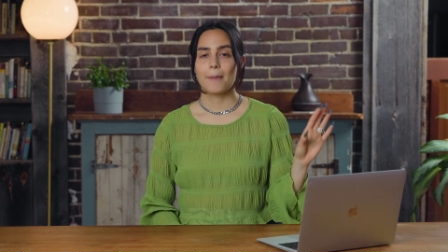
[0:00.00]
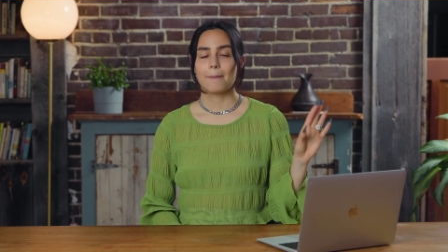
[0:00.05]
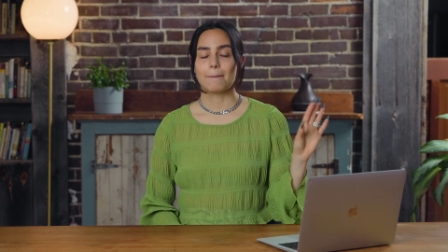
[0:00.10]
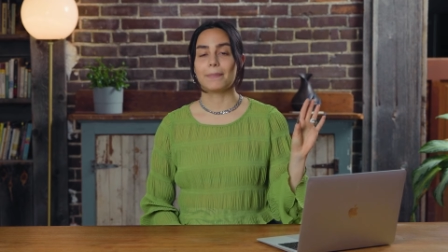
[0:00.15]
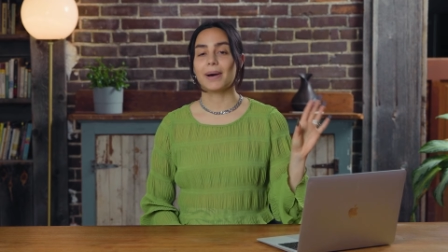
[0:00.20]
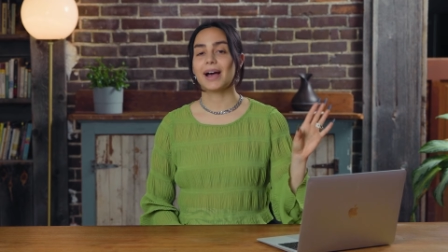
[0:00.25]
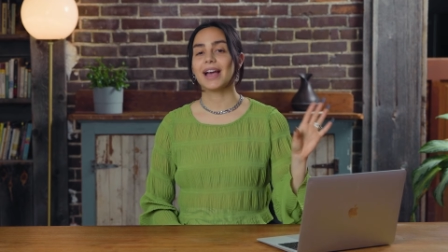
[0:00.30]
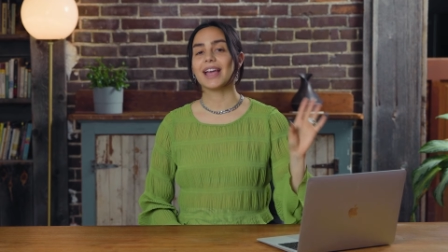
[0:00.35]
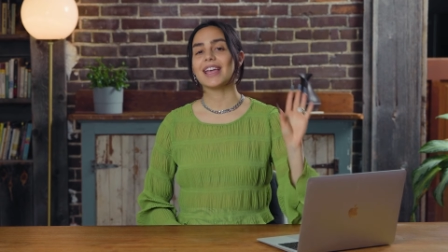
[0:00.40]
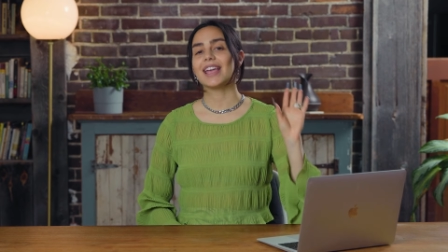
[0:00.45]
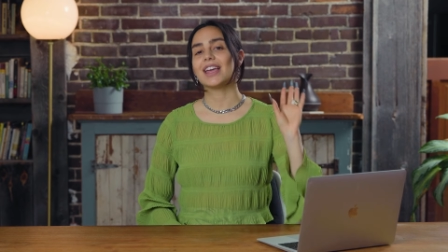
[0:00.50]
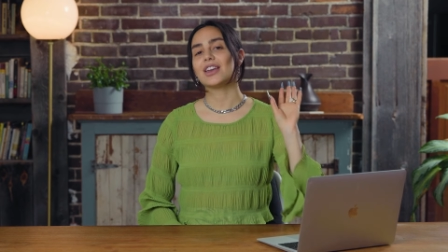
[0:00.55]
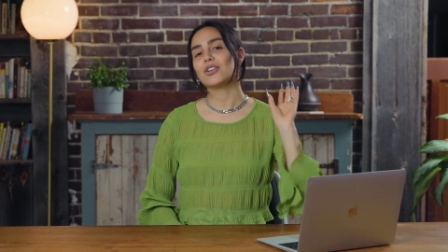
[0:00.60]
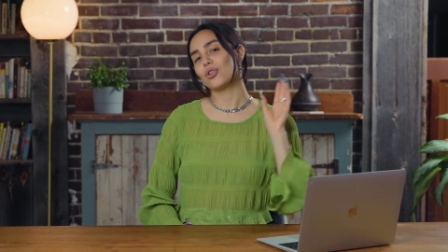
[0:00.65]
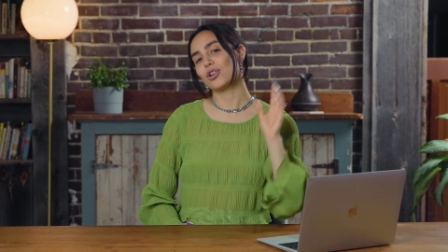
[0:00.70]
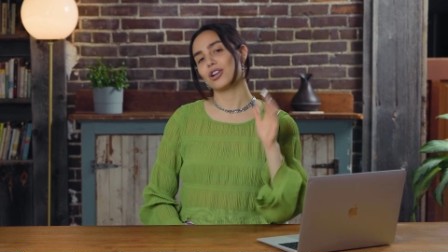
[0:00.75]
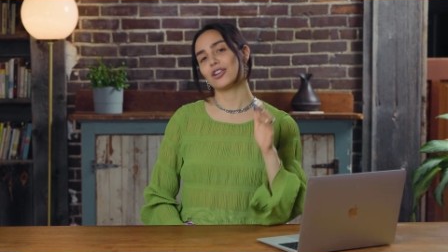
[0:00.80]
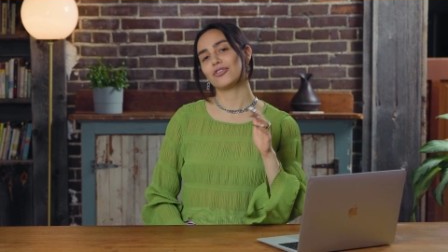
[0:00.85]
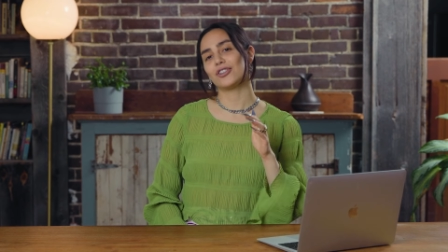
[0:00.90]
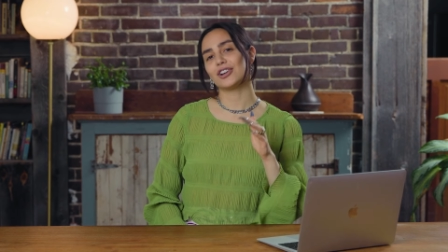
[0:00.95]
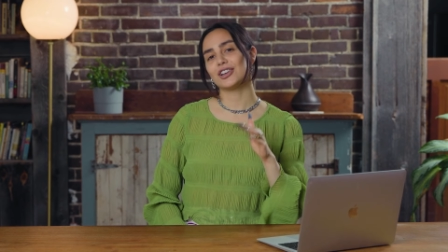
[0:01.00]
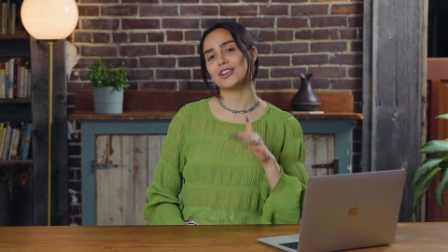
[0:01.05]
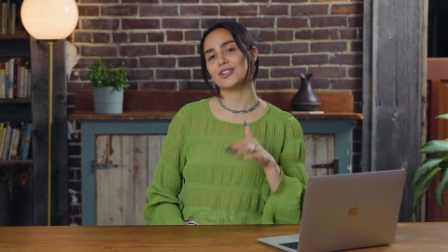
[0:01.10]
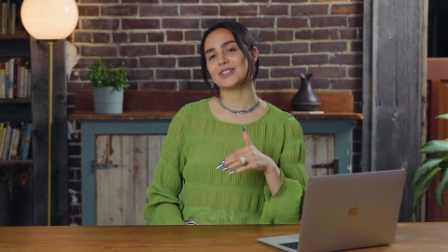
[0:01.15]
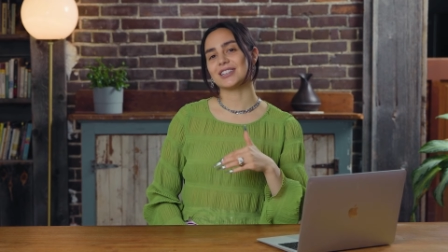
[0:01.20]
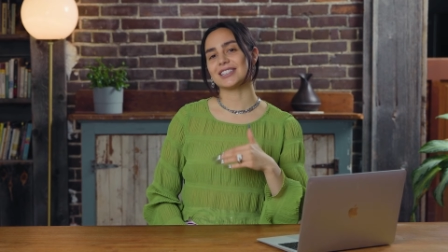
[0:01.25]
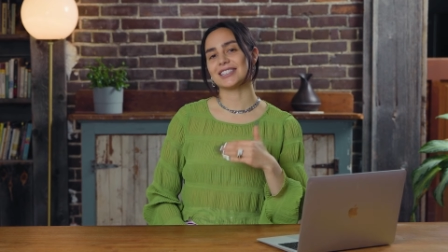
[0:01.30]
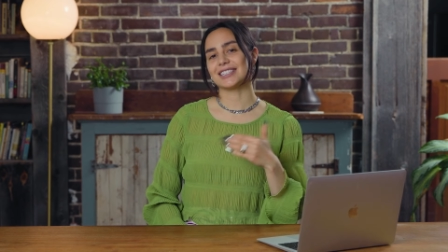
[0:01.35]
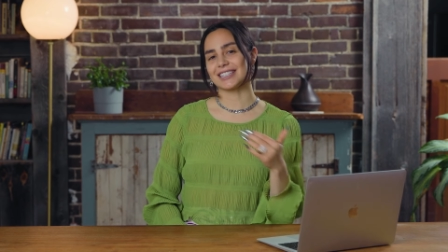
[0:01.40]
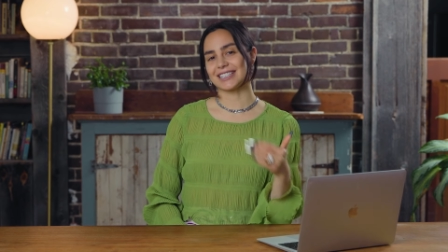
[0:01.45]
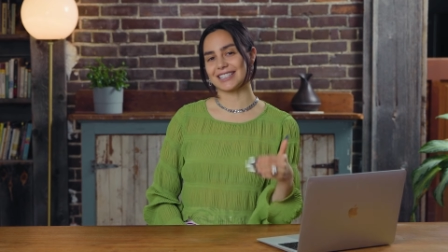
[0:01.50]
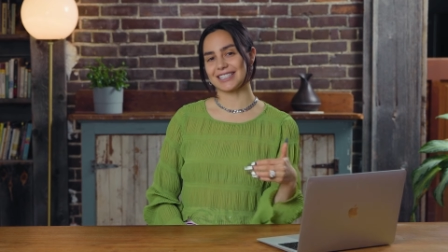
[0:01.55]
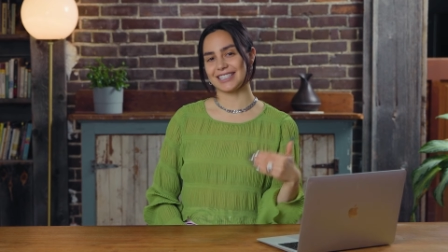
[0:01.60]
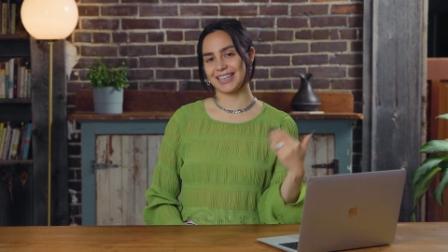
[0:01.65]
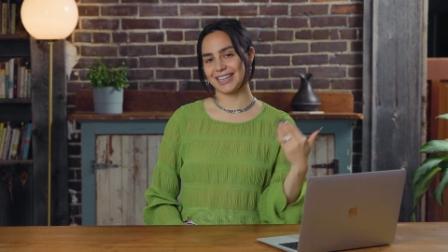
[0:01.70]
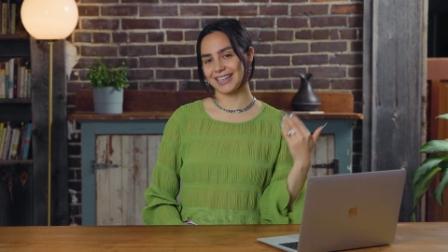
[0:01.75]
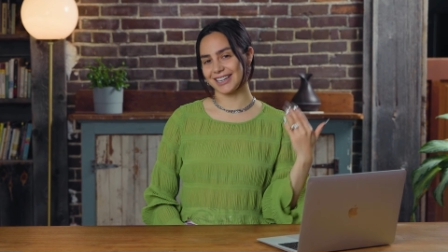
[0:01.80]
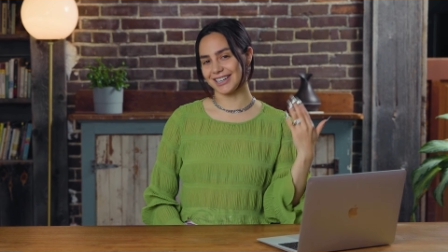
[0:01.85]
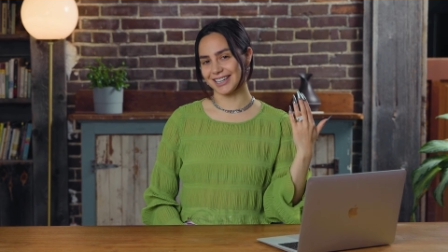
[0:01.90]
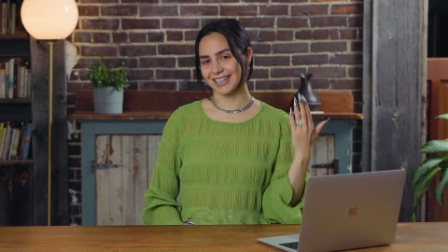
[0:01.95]
But in order for you to
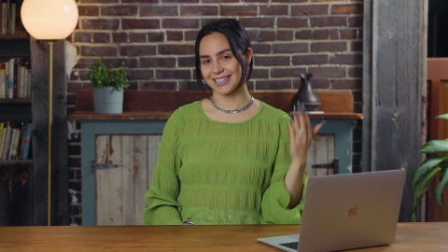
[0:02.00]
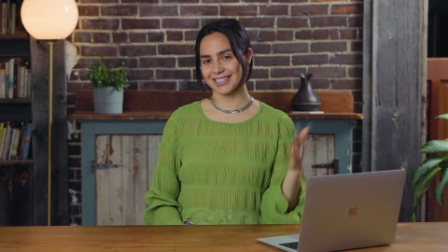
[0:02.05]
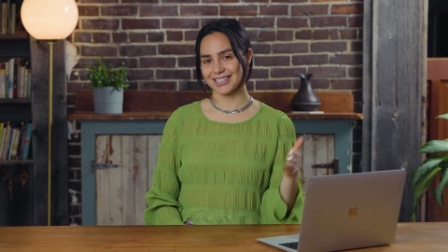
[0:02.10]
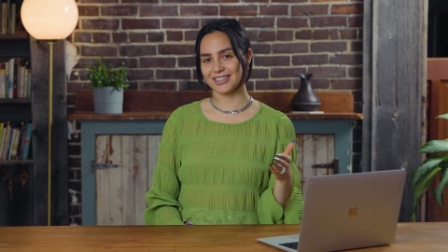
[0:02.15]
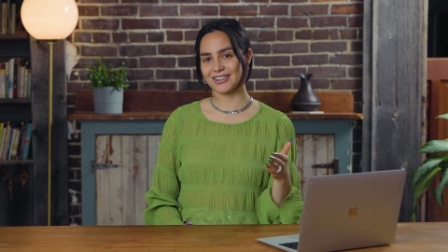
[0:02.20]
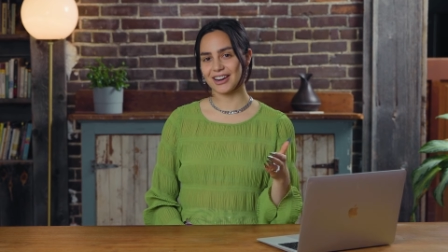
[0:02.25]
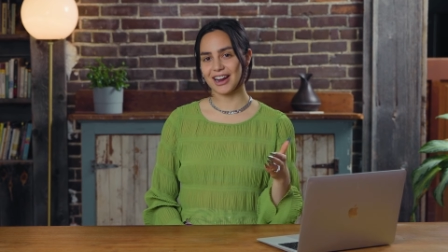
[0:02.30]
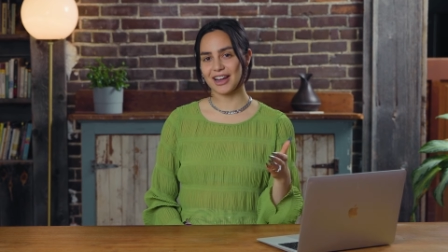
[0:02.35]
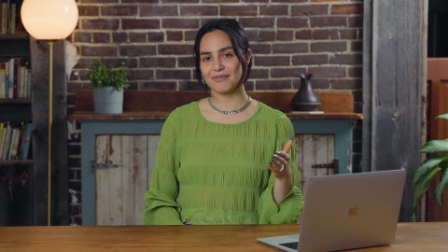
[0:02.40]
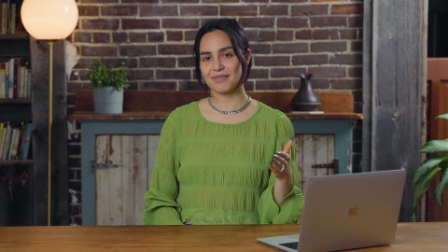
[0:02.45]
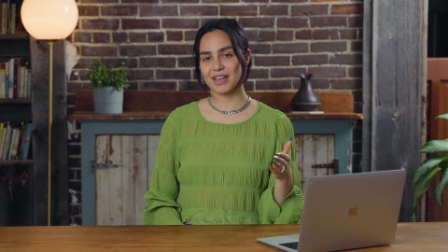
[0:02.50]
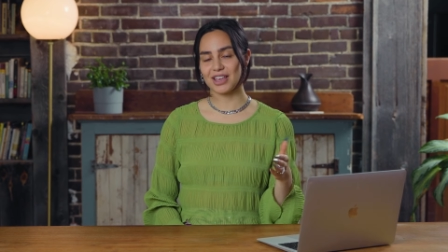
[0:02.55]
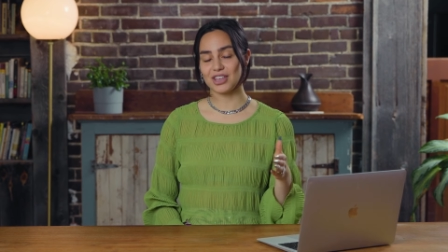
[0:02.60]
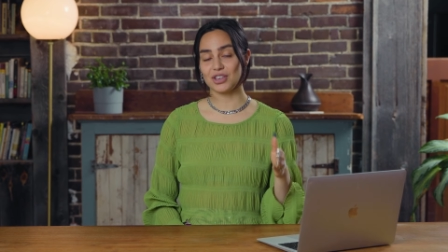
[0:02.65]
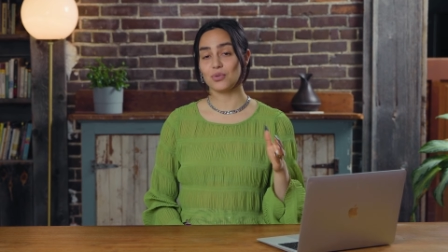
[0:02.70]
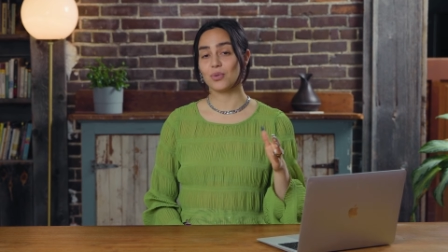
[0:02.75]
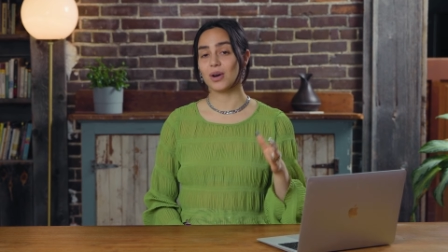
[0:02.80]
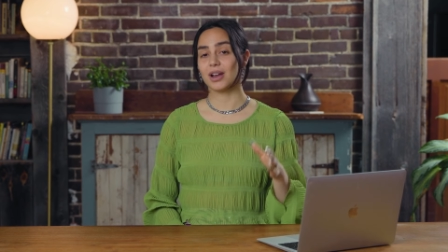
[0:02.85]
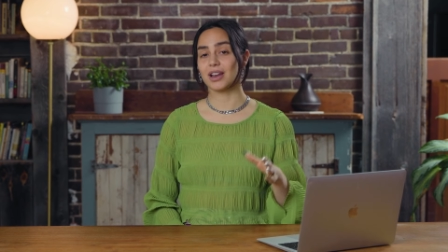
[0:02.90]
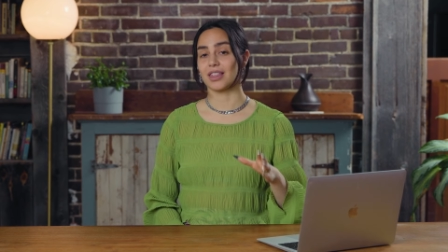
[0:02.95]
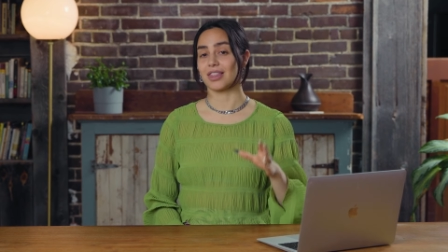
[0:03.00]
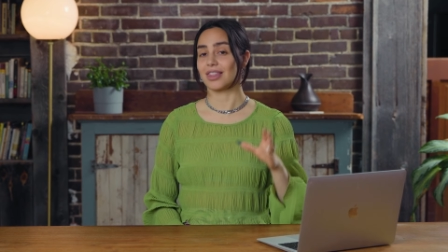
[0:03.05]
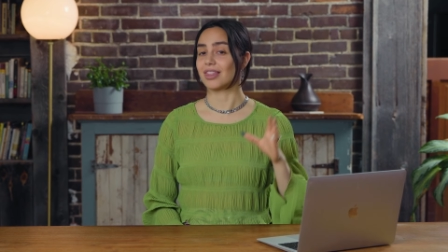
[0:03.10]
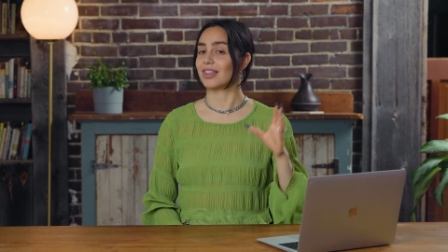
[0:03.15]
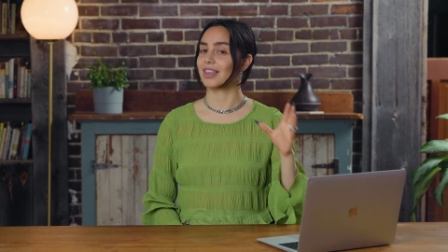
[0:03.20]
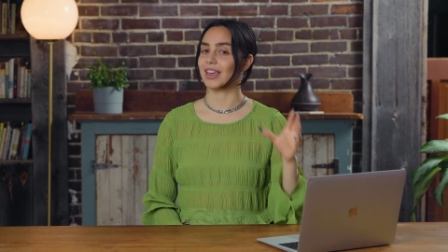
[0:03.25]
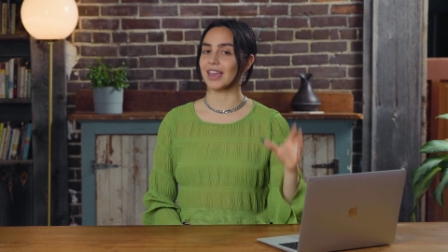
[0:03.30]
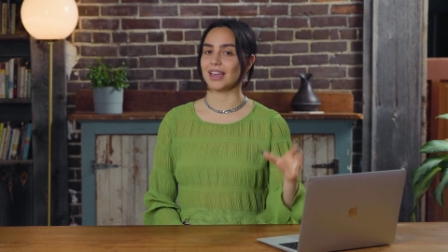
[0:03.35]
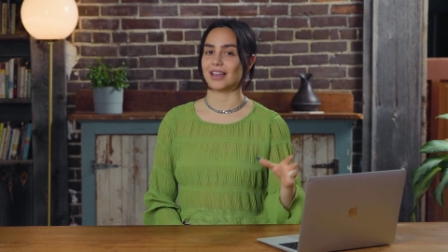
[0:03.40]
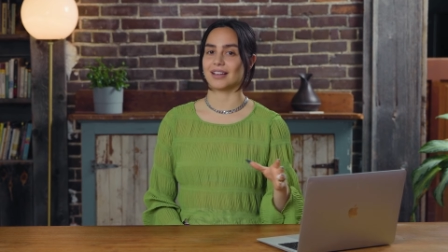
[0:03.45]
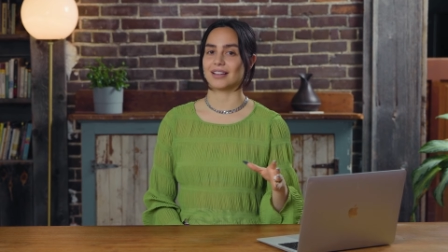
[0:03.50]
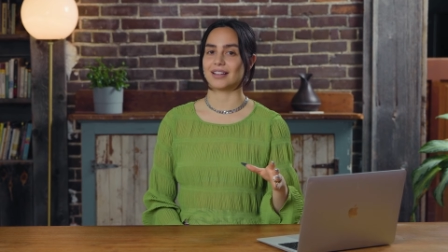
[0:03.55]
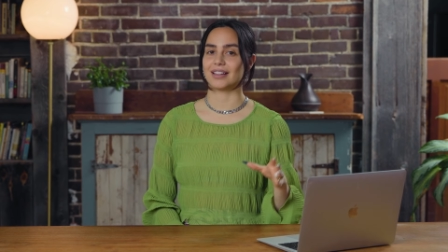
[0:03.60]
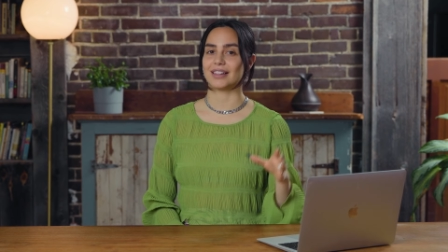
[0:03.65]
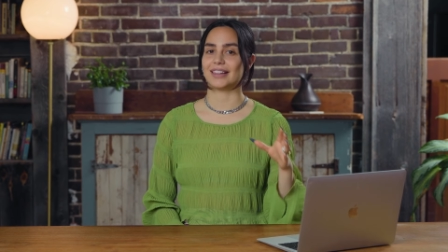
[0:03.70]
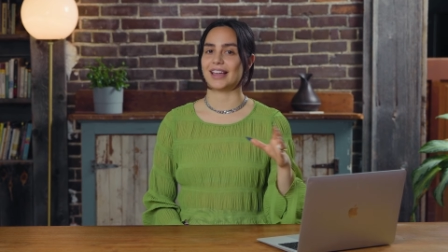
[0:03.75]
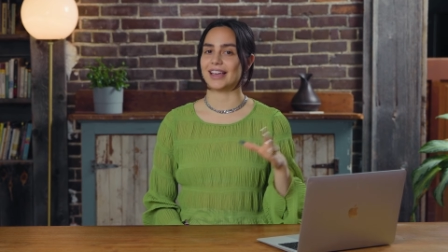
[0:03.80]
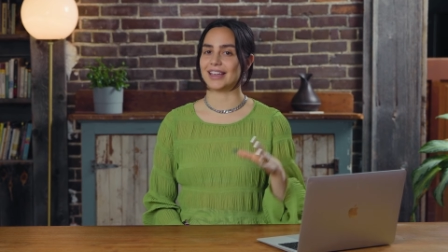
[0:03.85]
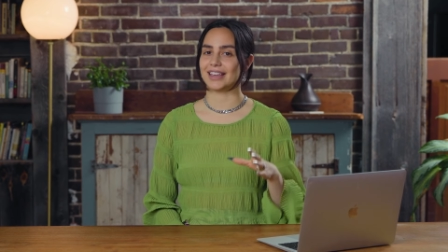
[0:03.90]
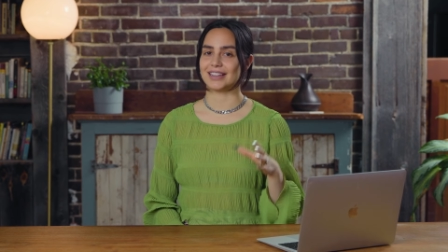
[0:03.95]
succeed on Instagram, you want to think
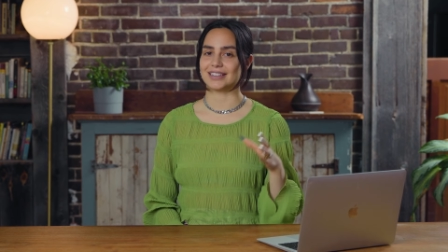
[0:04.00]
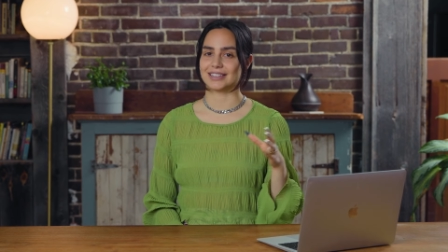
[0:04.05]
like